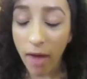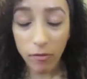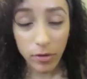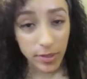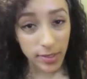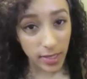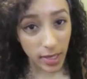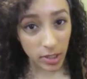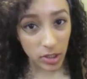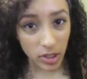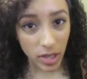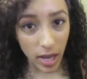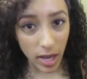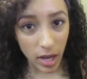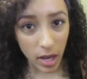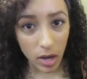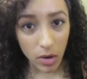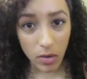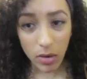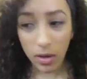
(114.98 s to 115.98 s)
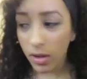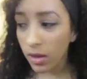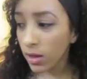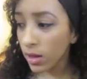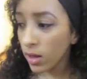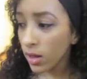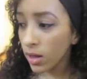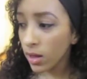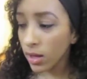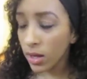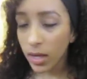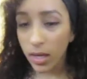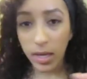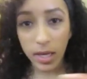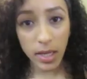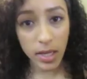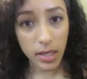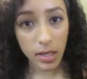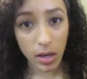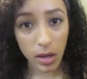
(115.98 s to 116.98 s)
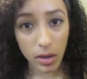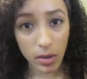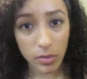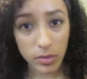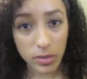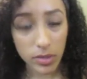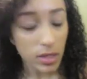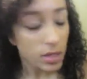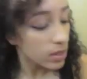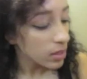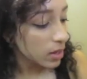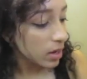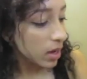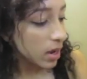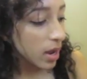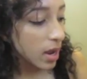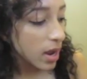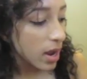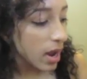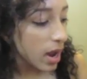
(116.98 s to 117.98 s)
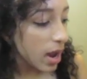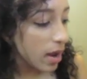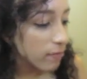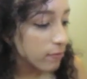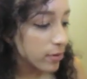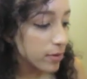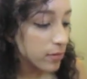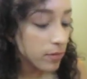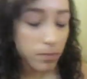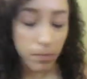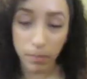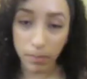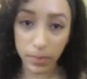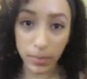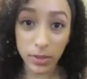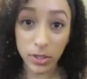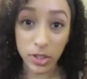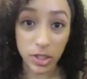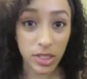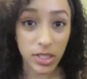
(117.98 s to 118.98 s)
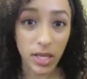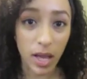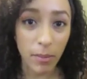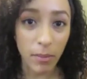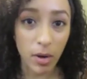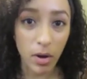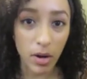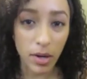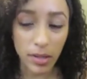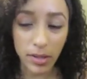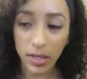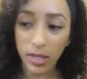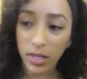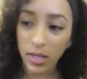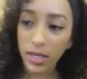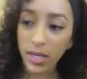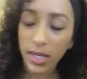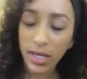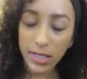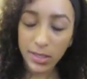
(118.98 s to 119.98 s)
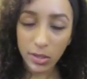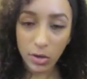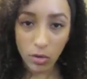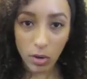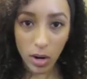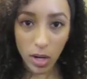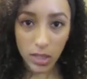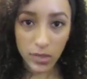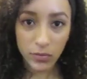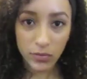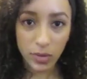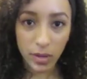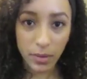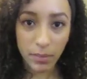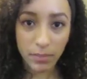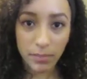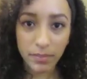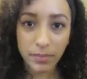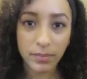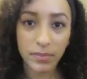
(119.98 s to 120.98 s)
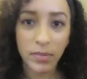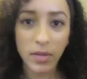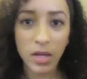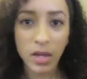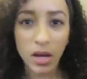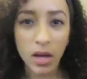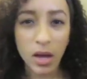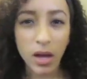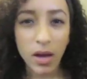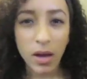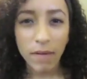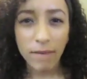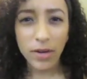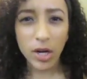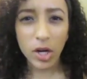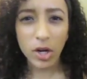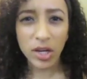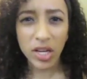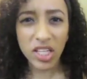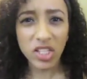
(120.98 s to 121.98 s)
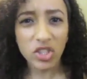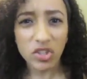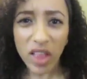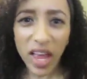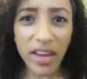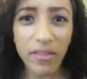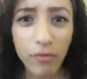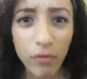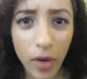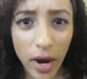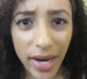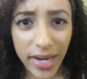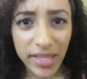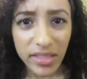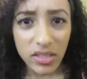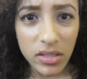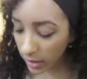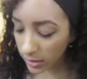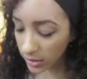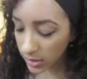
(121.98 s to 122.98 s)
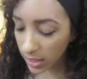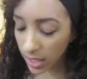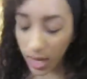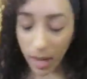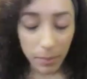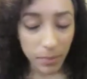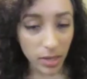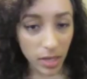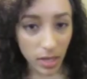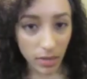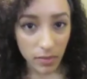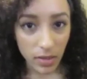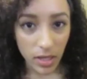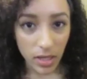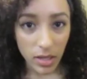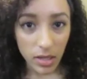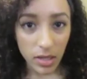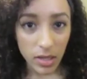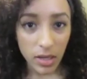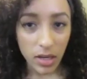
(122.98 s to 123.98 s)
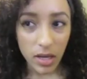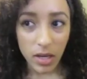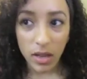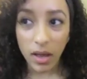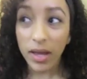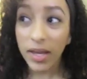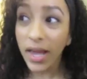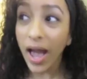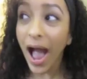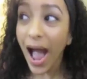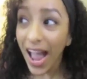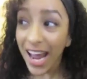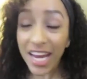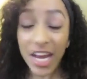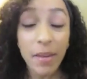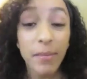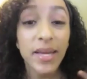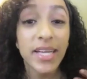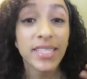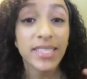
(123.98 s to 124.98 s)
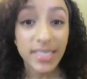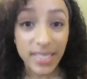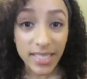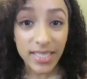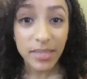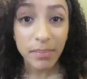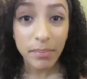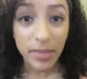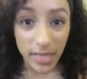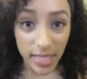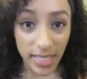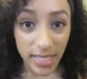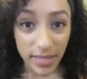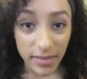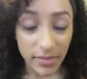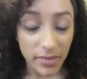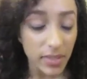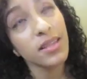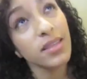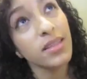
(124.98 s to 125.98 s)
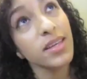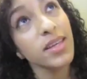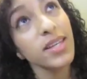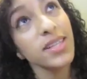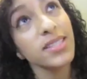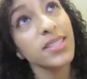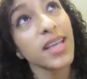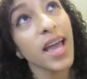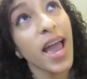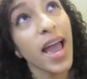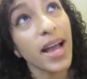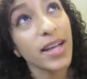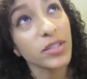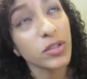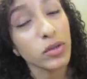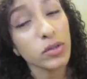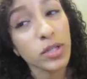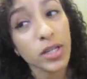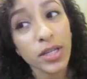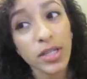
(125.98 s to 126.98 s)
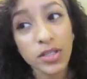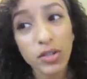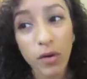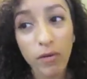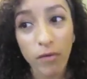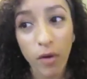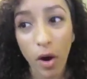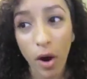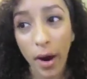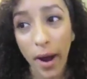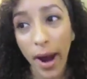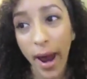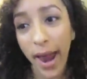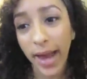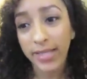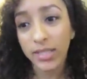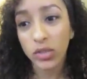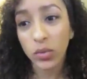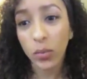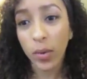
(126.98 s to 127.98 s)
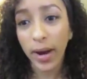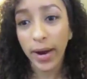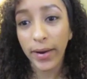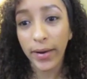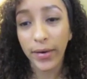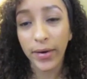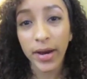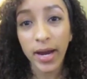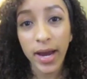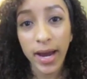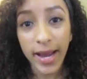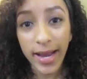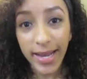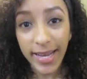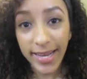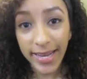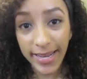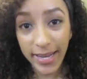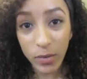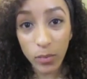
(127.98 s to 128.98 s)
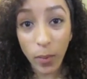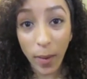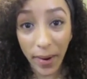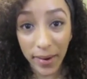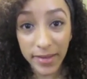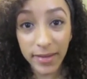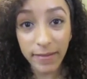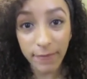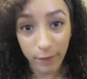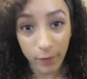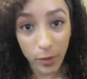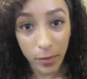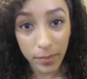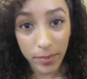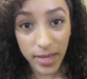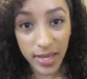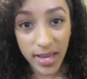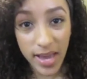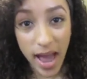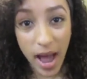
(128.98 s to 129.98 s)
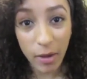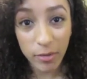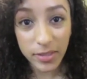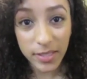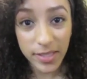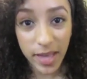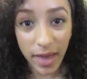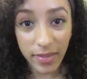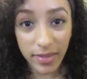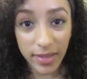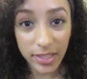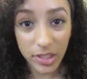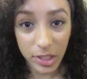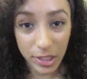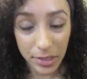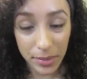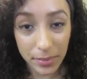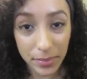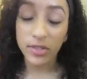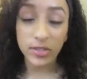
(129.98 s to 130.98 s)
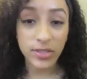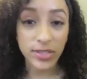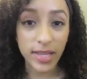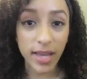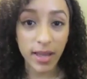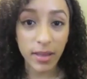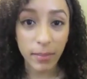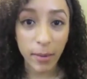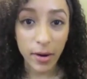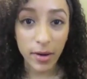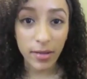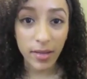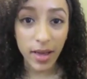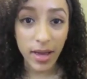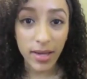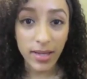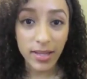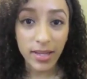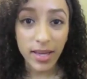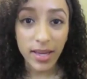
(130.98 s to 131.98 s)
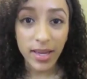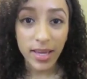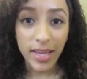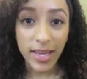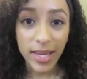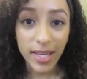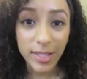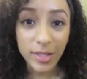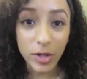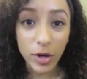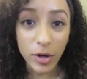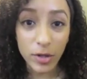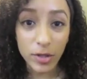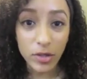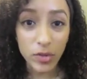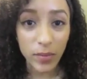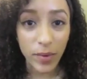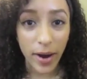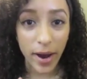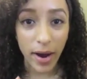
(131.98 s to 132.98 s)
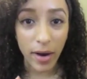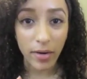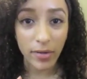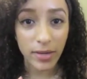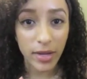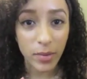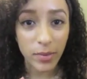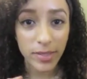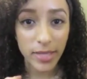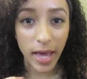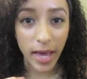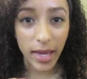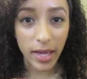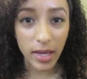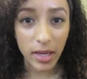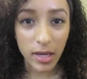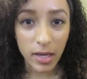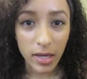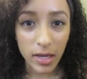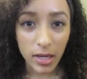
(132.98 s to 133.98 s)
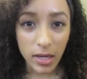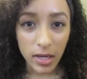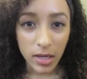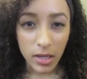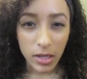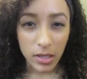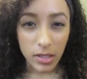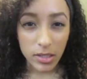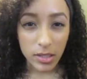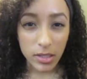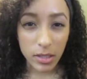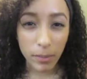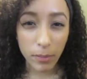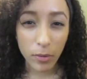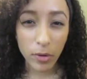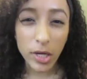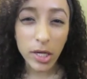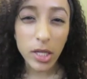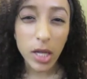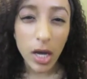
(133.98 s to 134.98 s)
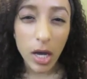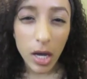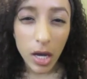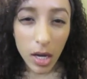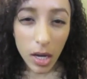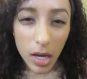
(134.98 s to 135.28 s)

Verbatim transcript: Every section I go, he goes. Every machine I'm on, he's across from. Fucking get your life right. Just can't believe it. Like, I am in disbelief. This asshole took it so far as to where he waited for me outside the gym. As soon as I got in the parking lot, he turned around and was like, Sabrina.